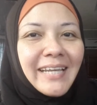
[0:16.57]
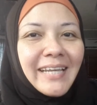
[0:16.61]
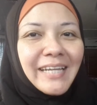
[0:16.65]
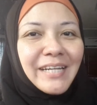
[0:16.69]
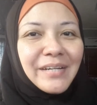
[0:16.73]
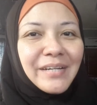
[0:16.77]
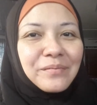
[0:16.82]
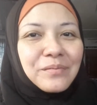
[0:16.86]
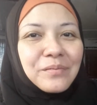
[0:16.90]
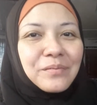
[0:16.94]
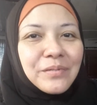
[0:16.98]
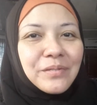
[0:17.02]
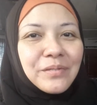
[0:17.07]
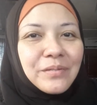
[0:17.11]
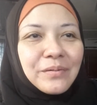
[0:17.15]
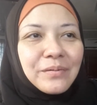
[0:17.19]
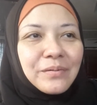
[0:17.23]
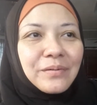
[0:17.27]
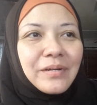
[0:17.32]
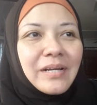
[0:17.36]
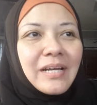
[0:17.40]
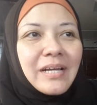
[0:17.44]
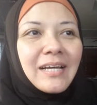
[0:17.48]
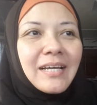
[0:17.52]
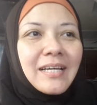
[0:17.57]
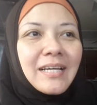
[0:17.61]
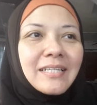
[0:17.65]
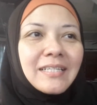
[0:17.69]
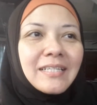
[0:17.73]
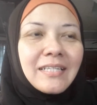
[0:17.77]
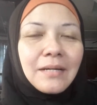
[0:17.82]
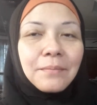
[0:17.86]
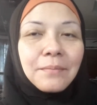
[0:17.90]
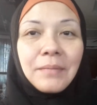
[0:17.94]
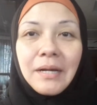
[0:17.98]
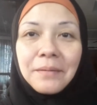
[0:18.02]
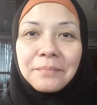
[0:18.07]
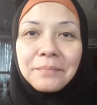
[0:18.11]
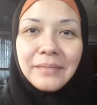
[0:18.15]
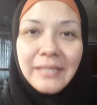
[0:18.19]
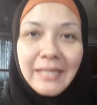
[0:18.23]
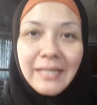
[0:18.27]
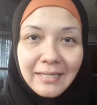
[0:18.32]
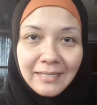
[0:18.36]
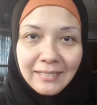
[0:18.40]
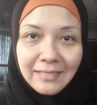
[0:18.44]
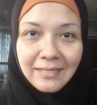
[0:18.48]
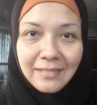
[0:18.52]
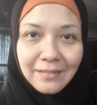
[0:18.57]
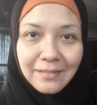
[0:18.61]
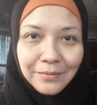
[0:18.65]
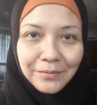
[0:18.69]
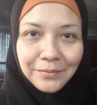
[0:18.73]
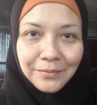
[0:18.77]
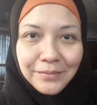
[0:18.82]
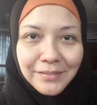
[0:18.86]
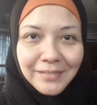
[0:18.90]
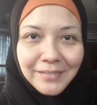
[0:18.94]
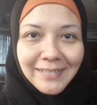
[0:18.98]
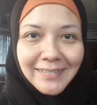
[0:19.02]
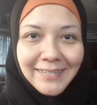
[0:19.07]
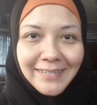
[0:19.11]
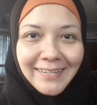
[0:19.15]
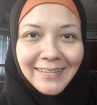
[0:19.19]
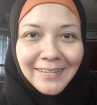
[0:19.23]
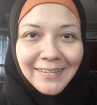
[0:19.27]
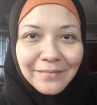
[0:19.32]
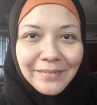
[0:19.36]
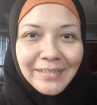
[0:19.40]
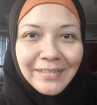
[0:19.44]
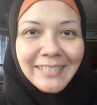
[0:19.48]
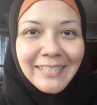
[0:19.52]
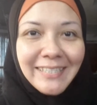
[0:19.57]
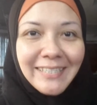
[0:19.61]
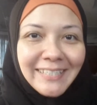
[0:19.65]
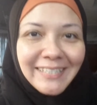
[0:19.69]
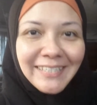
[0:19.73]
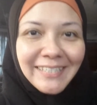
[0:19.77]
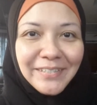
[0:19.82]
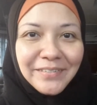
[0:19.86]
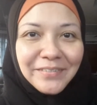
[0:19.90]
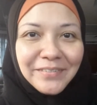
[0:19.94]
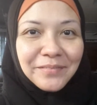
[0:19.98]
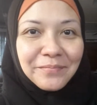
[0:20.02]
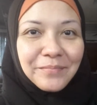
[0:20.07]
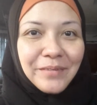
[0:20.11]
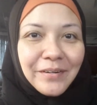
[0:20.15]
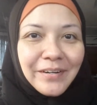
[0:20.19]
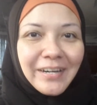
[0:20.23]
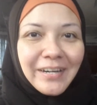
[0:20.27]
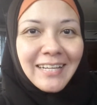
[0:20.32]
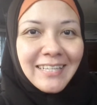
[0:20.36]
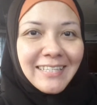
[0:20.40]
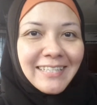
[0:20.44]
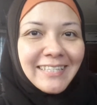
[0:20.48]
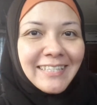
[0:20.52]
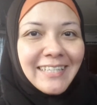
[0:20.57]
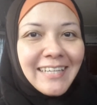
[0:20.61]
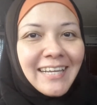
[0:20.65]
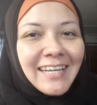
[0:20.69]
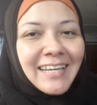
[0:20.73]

and also some updates on what's new about us.